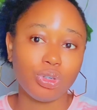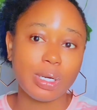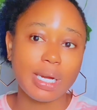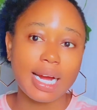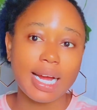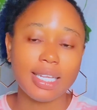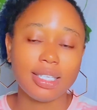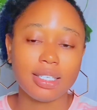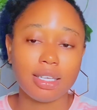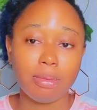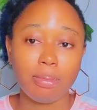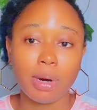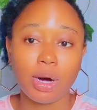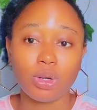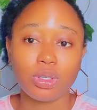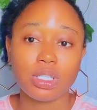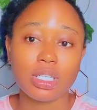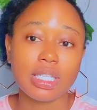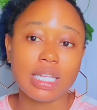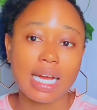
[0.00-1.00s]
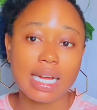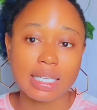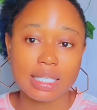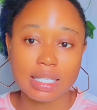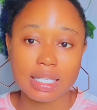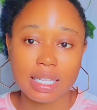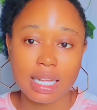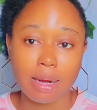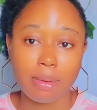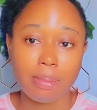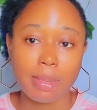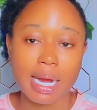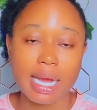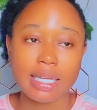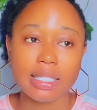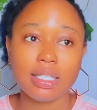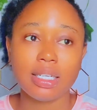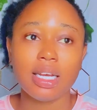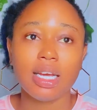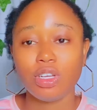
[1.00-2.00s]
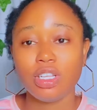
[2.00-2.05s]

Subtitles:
you guys about niacinamide.